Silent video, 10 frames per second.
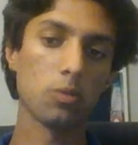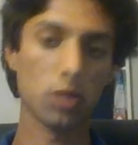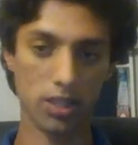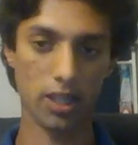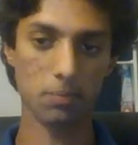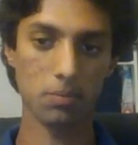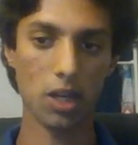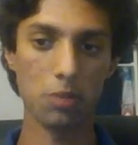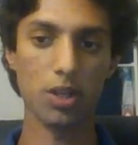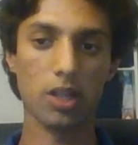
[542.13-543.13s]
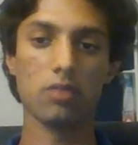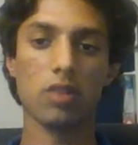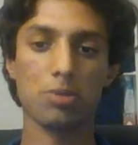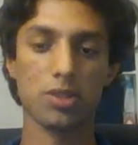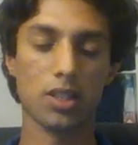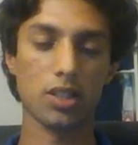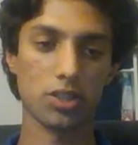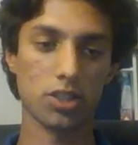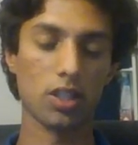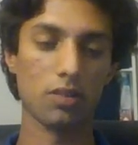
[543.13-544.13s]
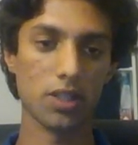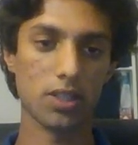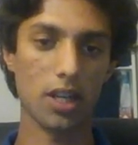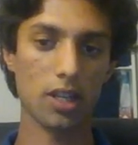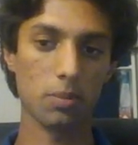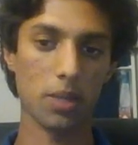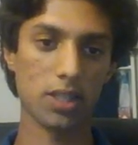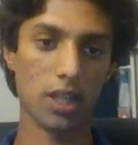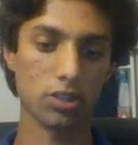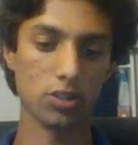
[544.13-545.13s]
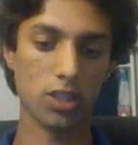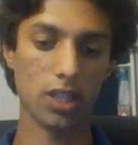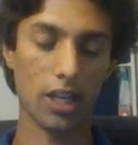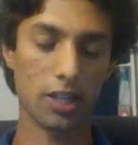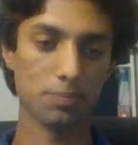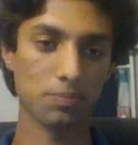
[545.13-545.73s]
Once again, outputting the representation of the state and the best action to take.